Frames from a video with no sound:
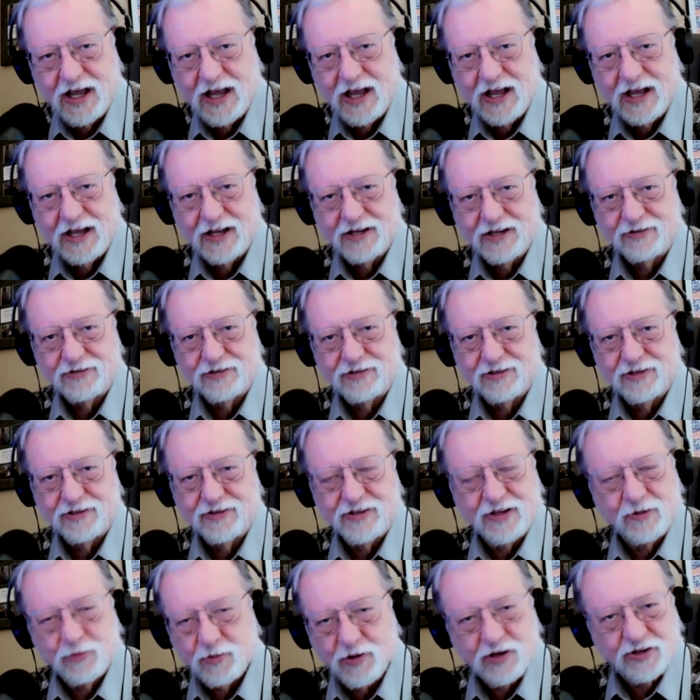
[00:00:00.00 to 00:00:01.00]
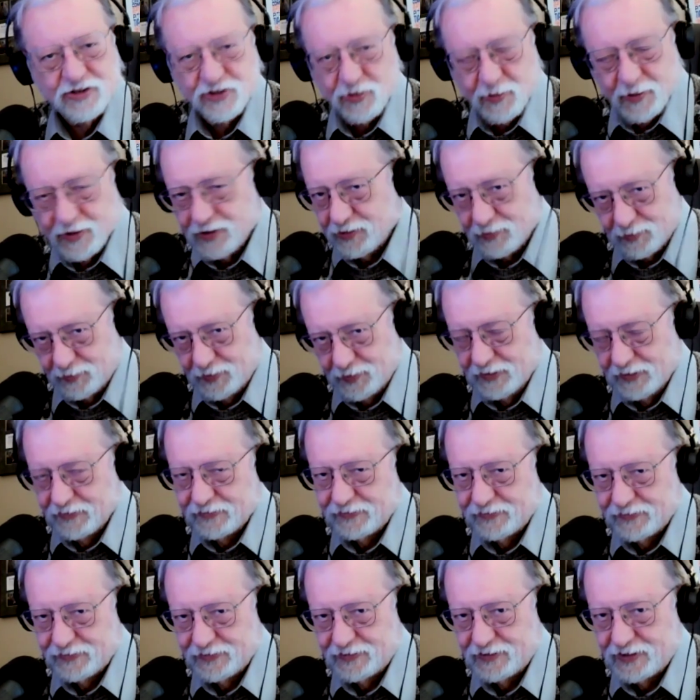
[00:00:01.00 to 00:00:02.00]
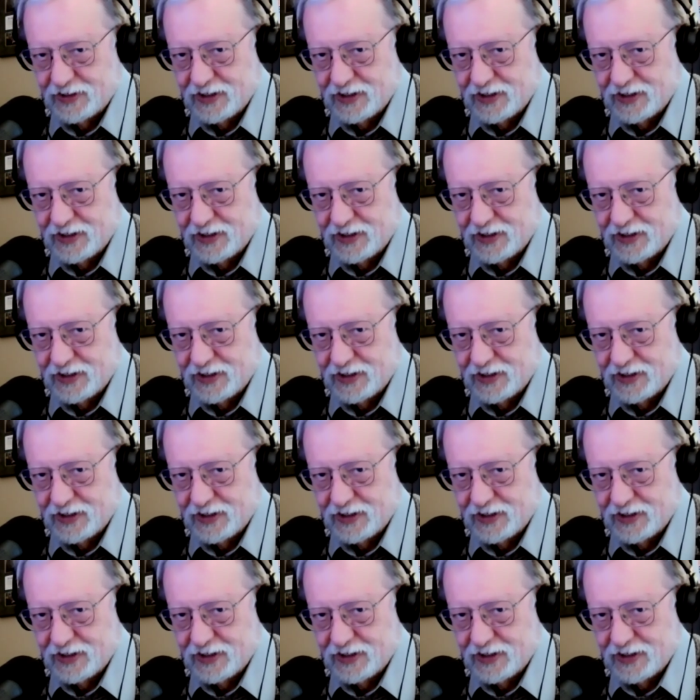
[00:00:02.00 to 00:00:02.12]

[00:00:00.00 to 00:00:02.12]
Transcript: And they weren't doing a RIF.